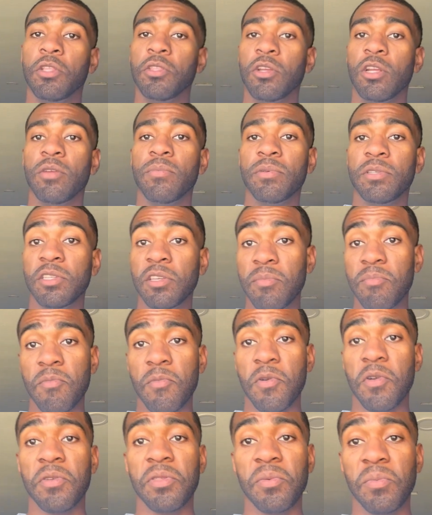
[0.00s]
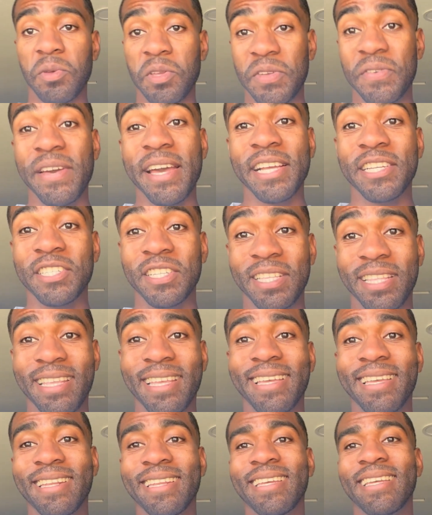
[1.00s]
30% more than what you actually
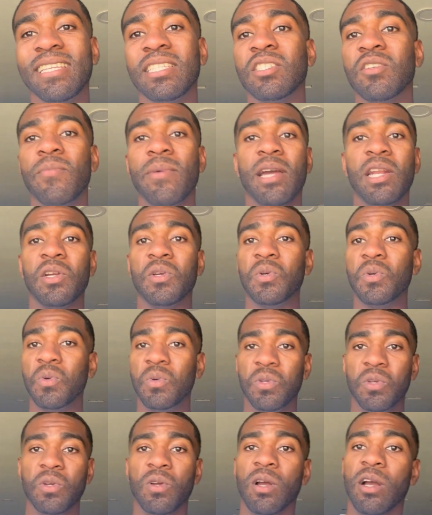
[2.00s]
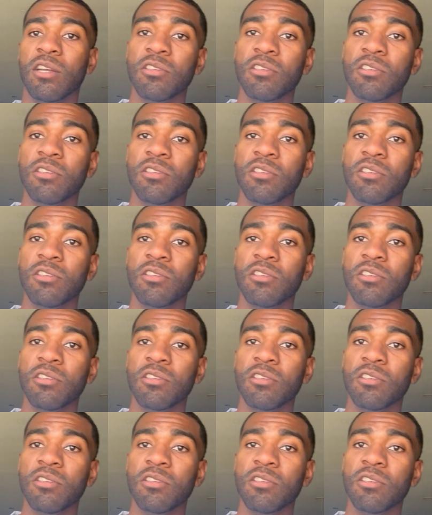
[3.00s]
think it is, no matter who you are.